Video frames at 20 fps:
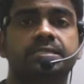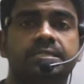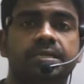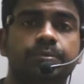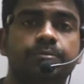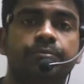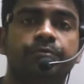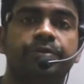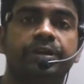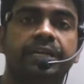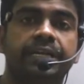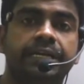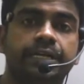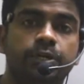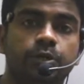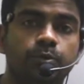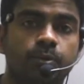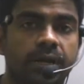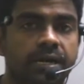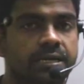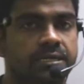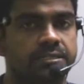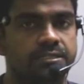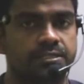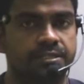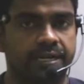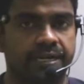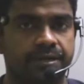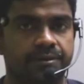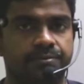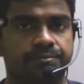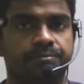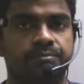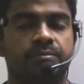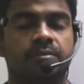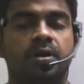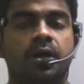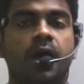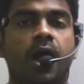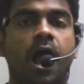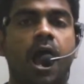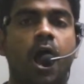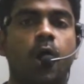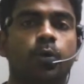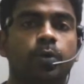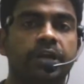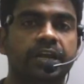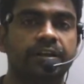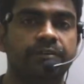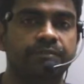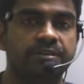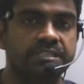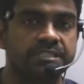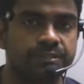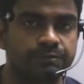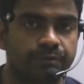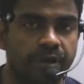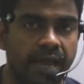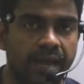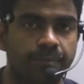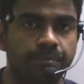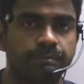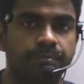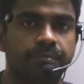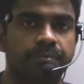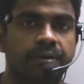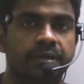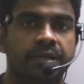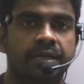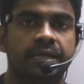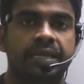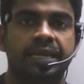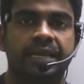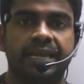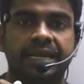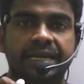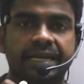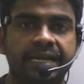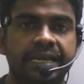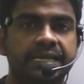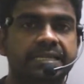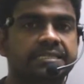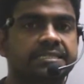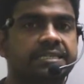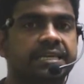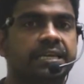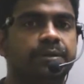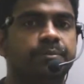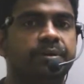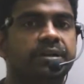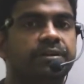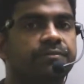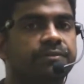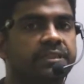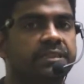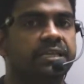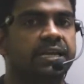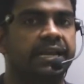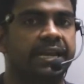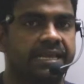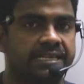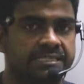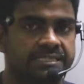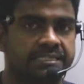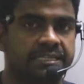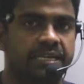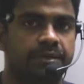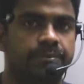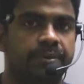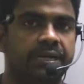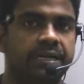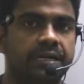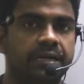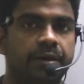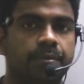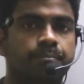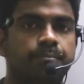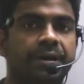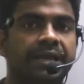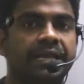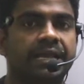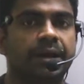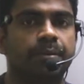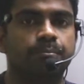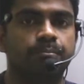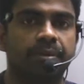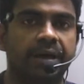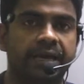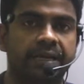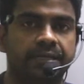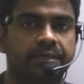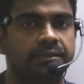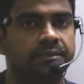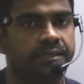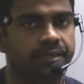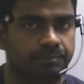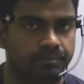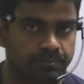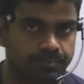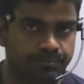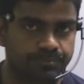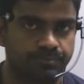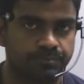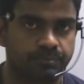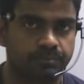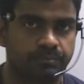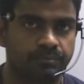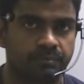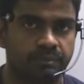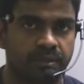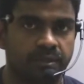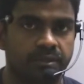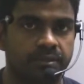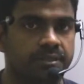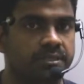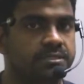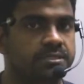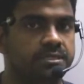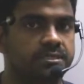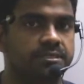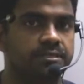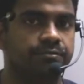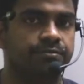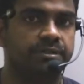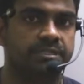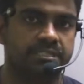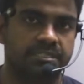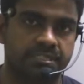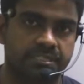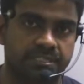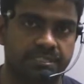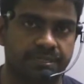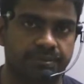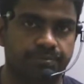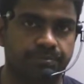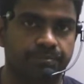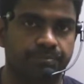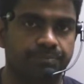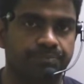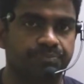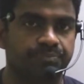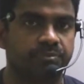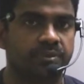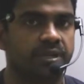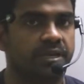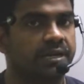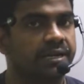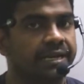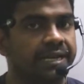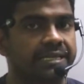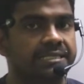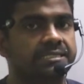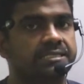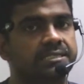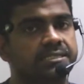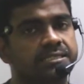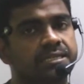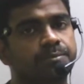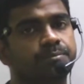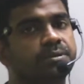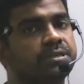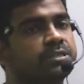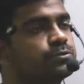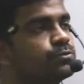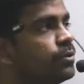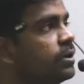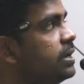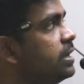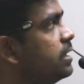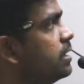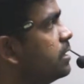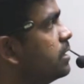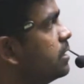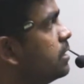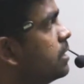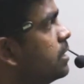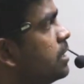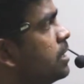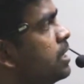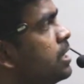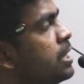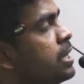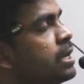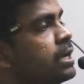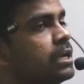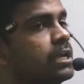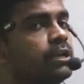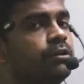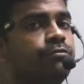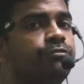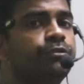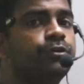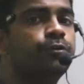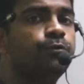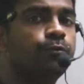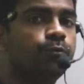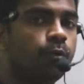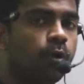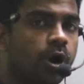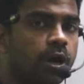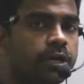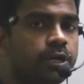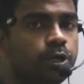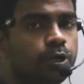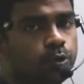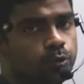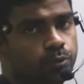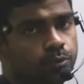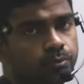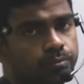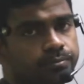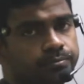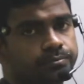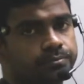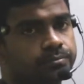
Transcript: step we need to understand. How can we swap index element with the next element by comparing them? This is the first step. Next step is what? If you want to